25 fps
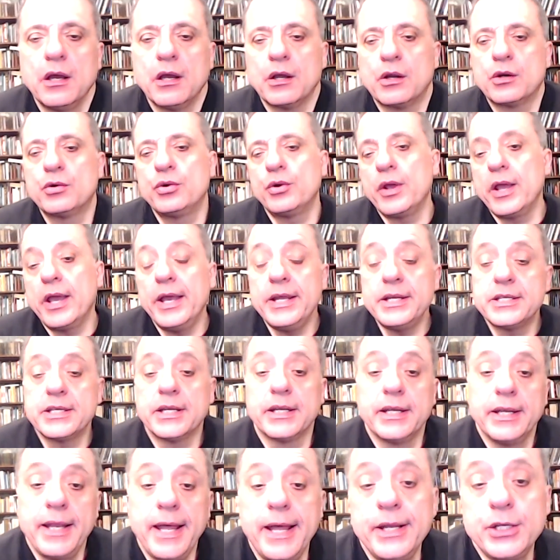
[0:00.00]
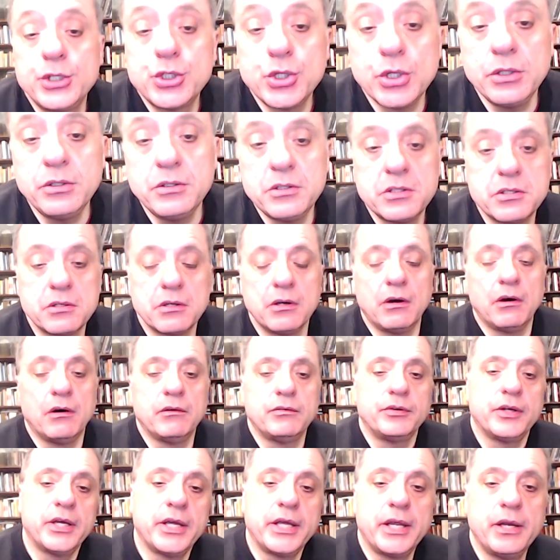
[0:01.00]
create a legend
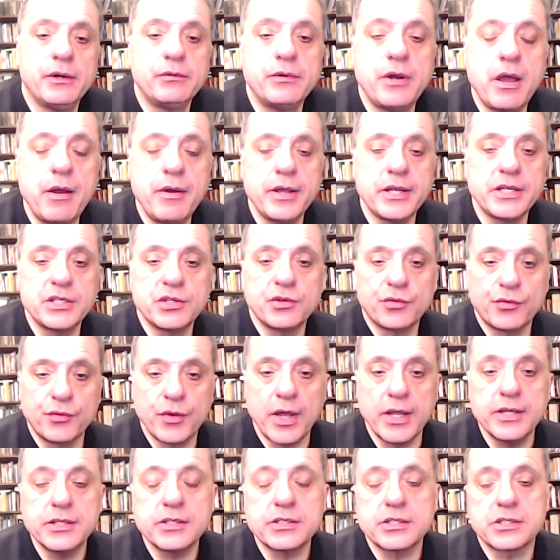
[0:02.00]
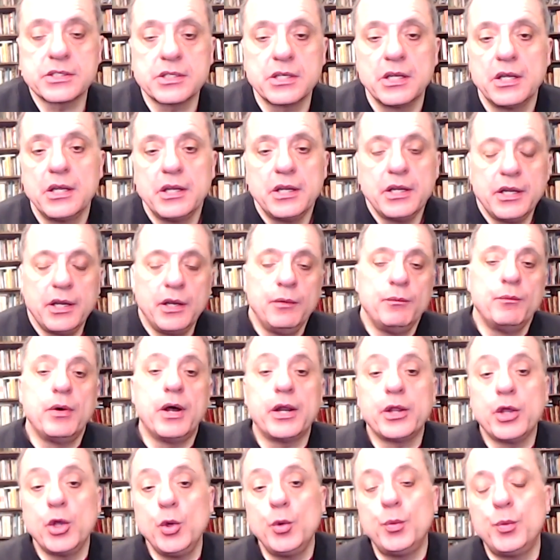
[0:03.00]
of a heroic defense in
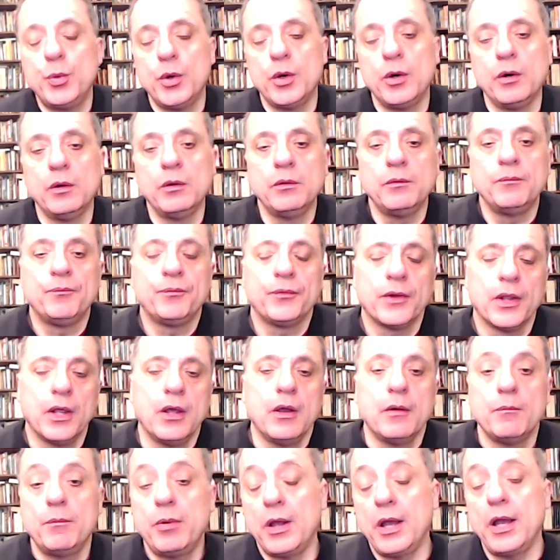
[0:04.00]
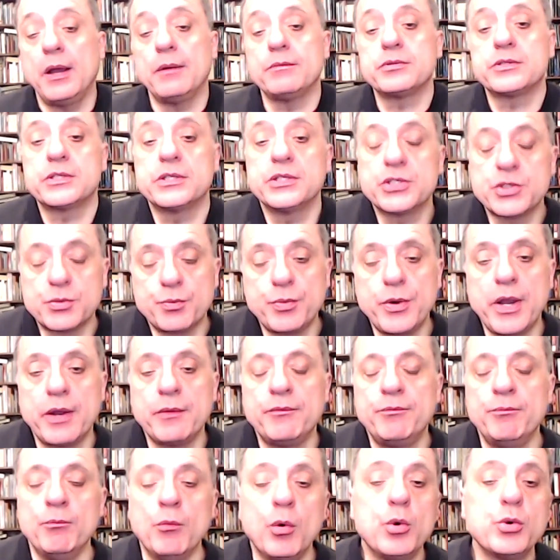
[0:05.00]
Mariupol, perhaps to
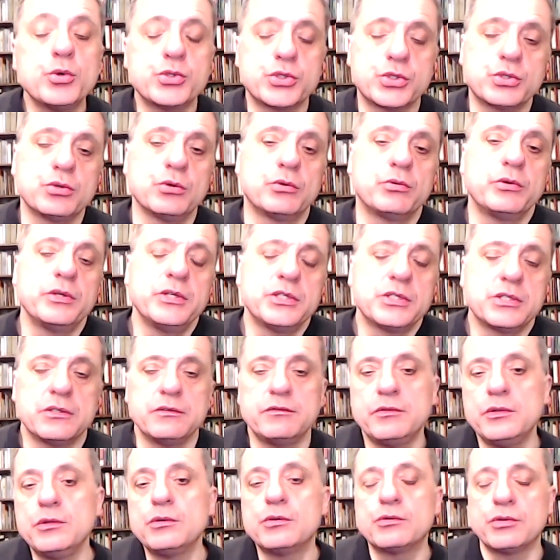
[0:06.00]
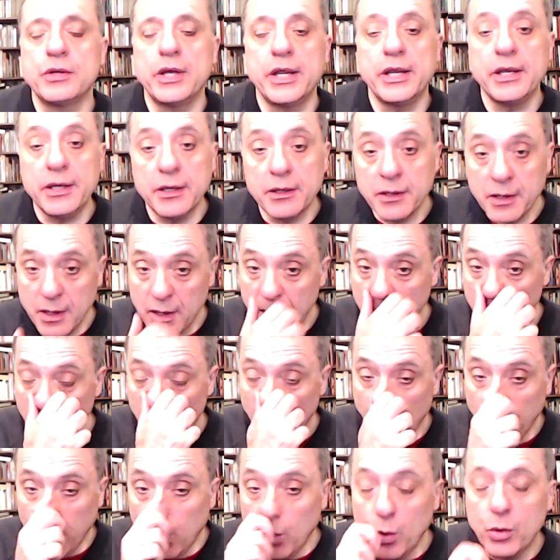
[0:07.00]
spread more stories of Ukrainian
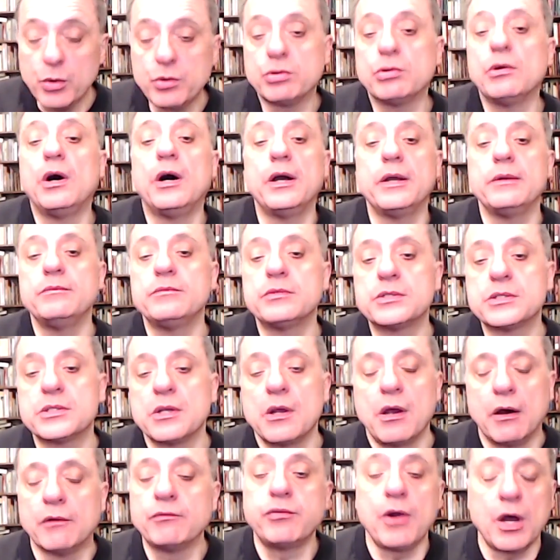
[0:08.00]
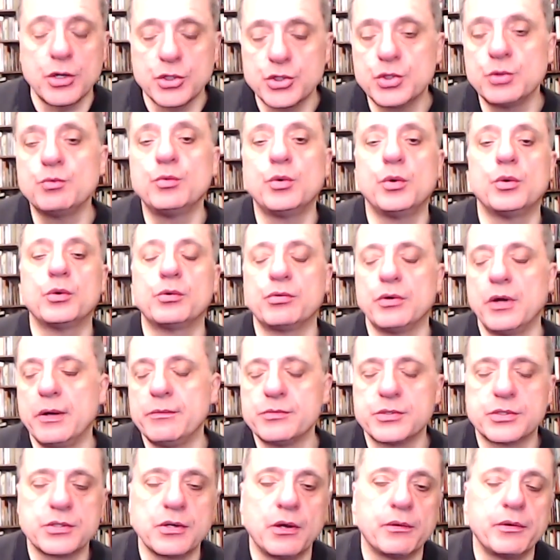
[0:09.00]
war crimes, or Russian war
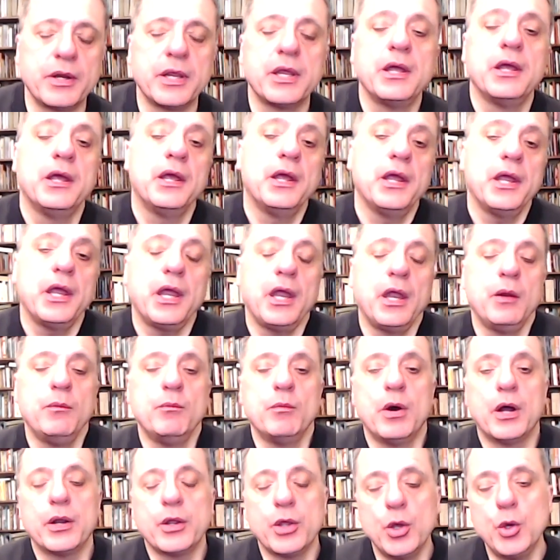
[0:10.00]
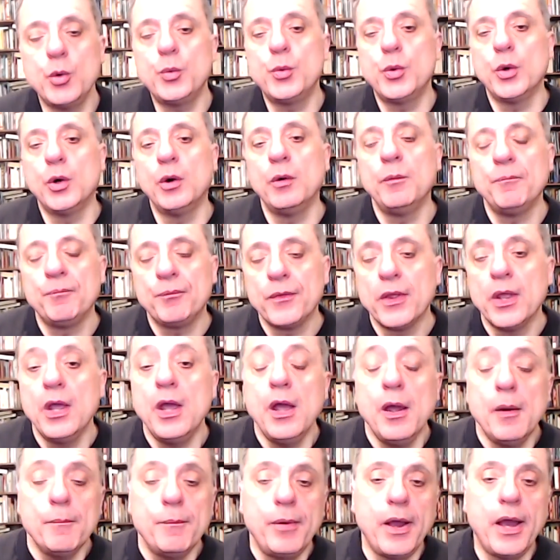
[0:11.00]
crimes, sorry, in Mariupol,
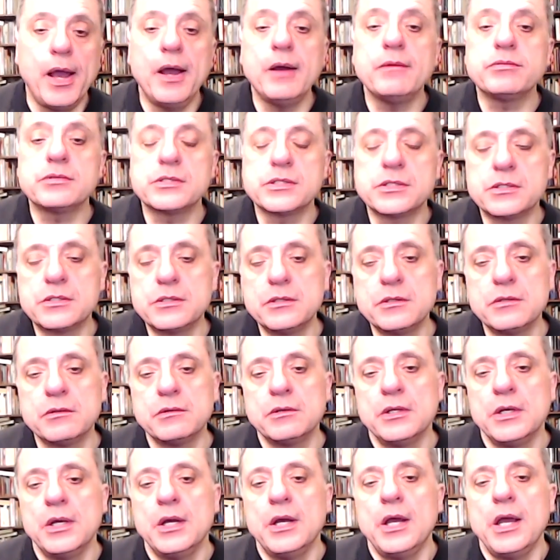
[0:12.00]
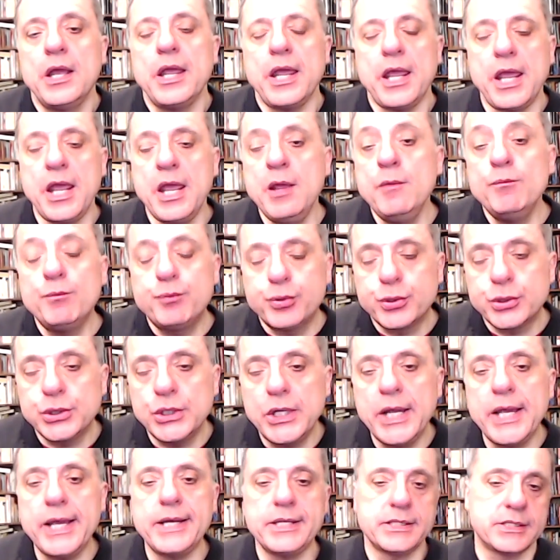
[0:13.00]
perhaps to
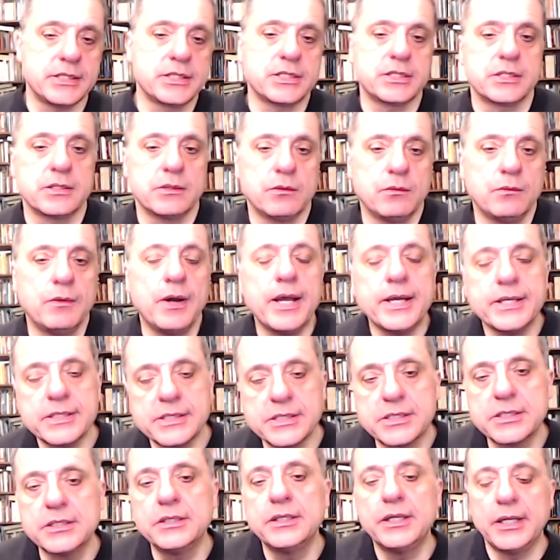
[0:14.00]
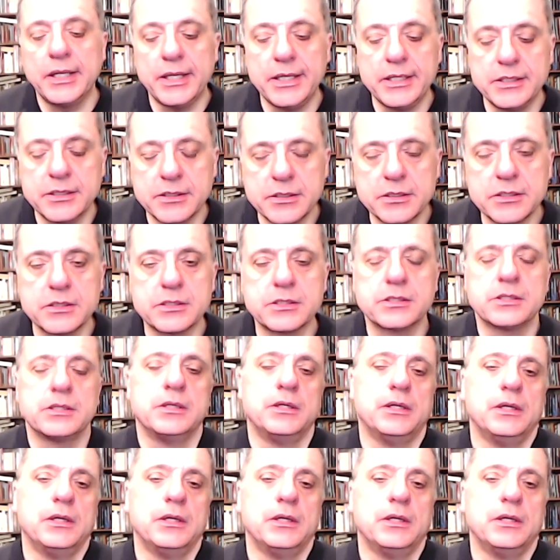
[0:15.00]
impress Western leaders